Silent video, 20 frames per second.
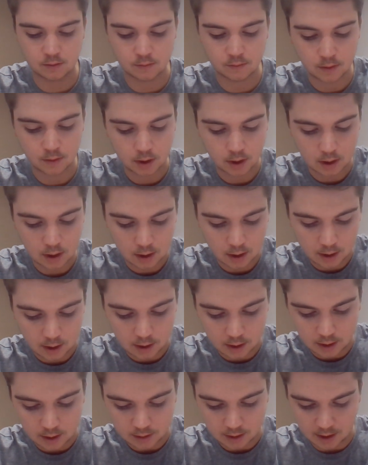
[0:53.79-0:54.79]
cool.
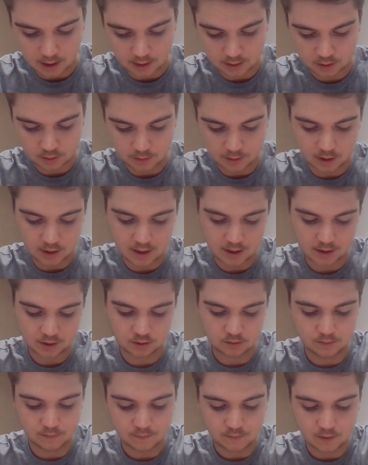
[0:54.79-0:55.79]
So
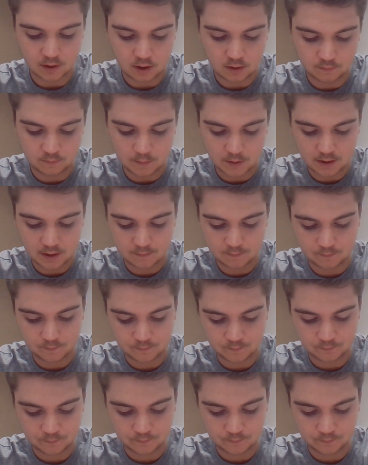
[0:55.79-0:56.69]
international involvement,